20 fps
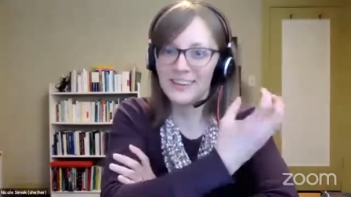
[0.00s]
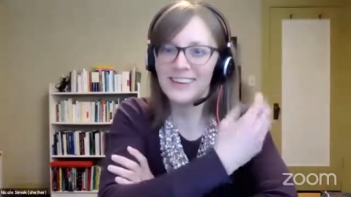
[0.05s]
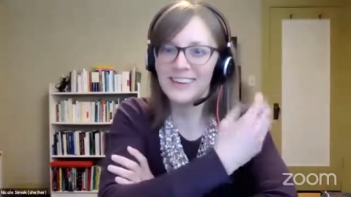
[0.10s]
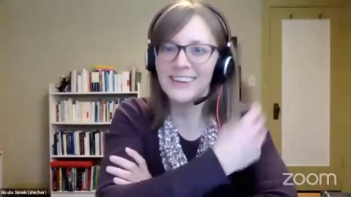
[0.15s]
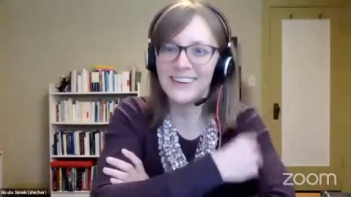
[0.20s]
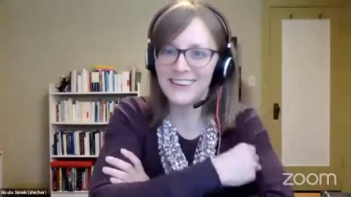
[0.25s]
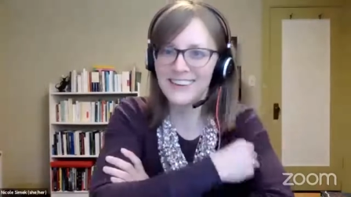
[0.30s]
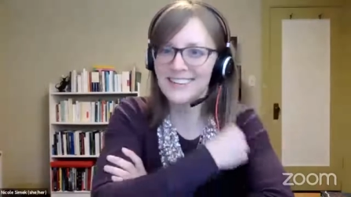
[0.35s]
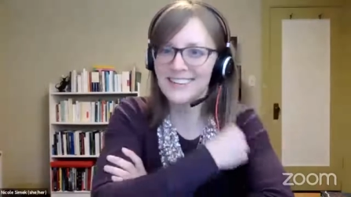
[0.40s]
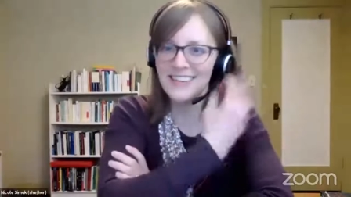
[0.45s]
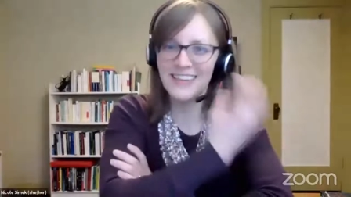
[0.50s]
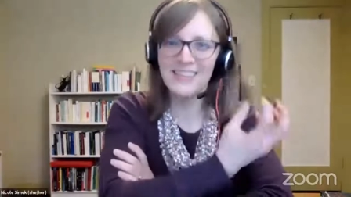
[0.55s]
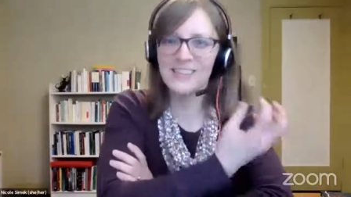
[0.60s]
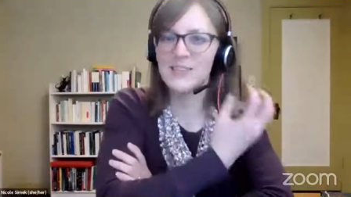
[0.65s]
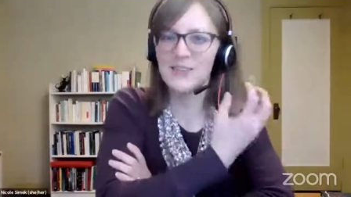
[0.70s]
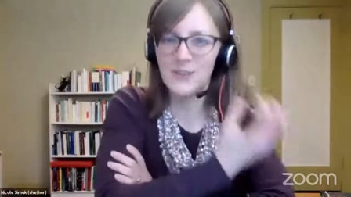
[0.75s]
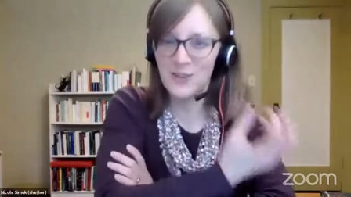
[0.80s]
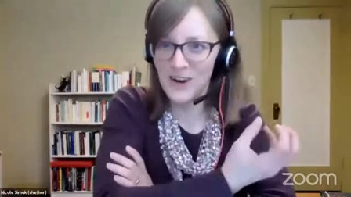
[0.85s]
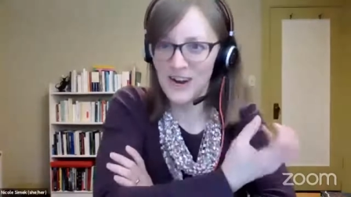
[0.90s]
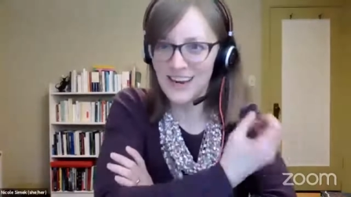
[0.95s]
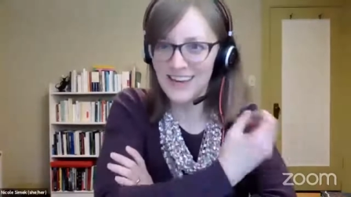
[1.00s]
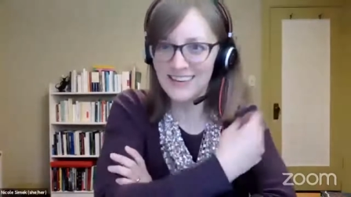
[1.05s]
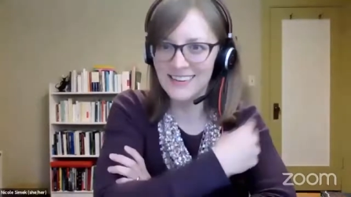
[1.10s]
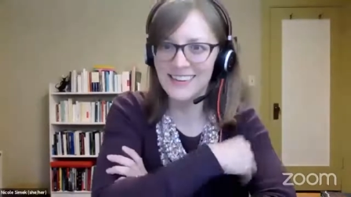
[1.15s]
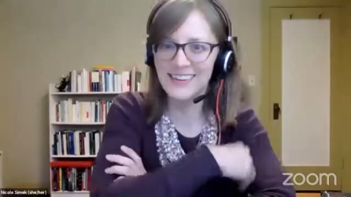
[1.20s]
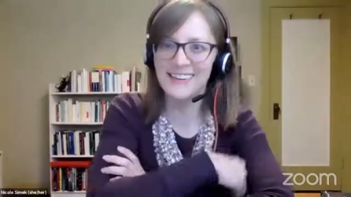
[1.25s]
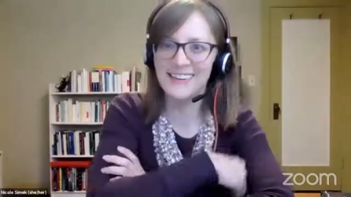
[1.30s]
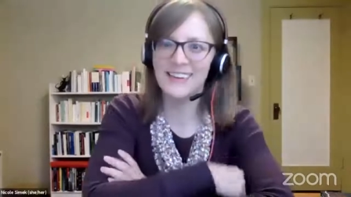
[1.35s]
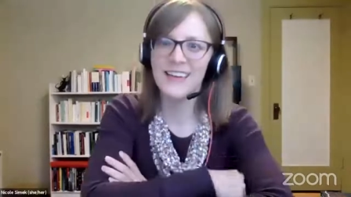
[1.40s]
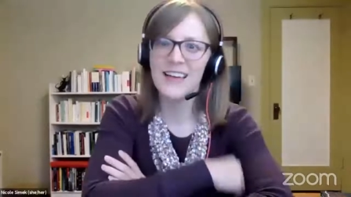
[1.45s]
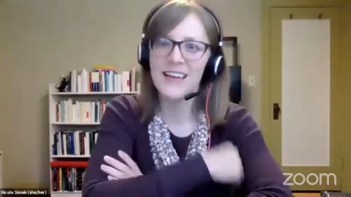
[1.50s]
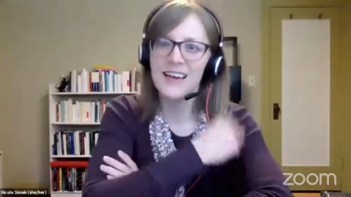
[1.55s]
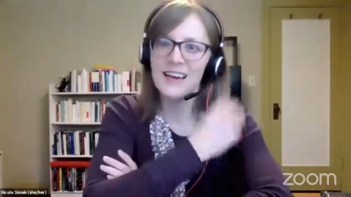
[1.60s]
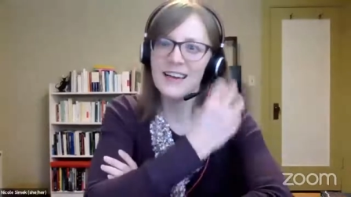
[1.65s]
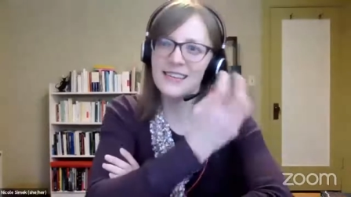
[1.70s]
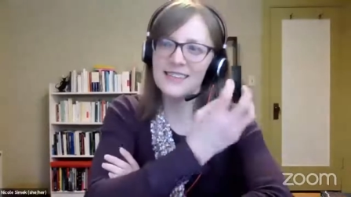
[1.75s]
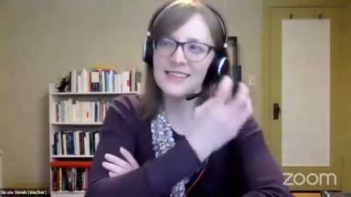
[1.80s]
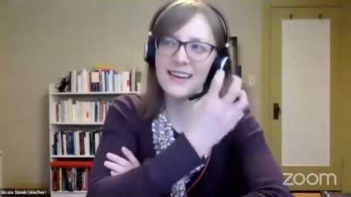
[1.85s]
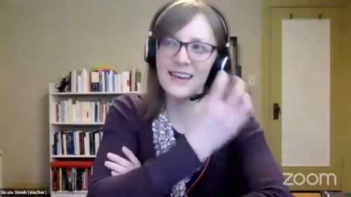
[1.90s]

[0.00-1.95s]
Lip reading: It can taste great. It's